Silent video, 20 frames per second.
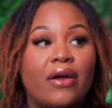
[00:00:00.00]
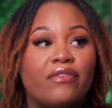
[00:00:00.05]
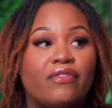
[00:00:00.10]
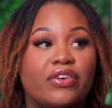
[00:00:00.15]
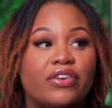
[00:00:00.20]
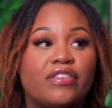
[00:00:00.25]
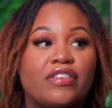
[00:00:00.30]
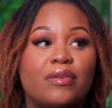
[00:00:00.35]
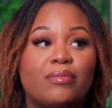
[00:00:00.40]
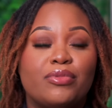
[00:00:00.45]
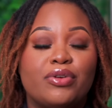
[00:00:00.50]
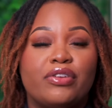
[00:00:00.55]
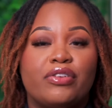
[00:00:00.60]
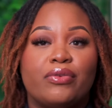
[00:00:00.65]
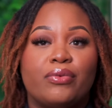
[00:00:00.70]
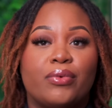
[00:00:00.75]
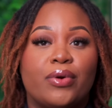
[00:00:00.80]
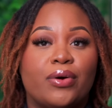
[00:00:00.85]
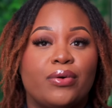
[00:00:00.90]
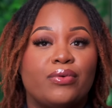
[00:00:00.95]
For some
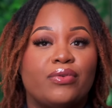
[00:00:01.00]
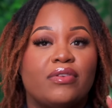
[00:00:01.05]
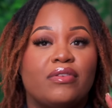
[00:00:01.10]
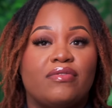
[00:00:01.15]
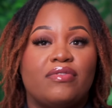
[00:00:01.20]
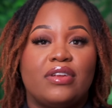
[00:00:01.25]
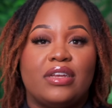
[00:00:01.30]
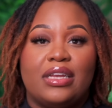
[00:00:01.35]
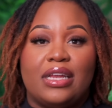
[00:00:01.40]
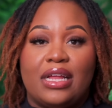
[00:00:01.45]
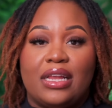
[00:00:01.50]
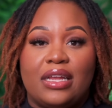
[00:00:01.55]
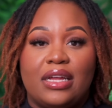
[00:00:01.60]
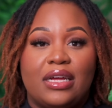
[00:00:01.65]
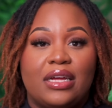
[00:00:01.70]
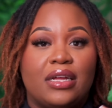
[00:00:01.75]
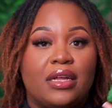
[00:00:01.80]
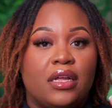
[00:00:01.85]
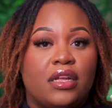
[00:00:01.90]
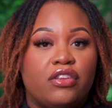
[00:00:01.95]
reason, rose and
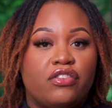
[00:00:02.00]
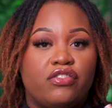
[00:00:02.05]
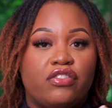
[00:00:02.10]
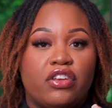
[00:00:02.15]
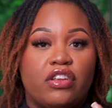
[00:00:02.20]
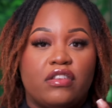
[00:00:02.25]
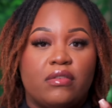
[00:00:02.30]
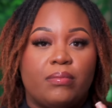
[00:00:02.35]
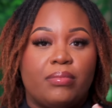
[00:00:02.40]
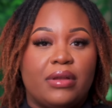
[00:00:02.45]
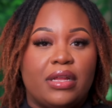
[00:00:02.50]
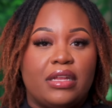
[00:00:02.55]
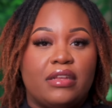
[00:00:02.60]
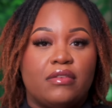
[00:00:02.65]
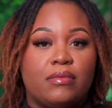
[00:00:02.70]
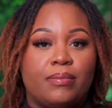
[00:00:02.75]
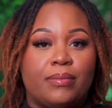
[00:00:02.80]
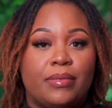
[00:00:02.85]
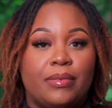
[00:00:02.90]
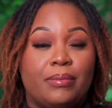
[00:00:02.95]
vanilla just blends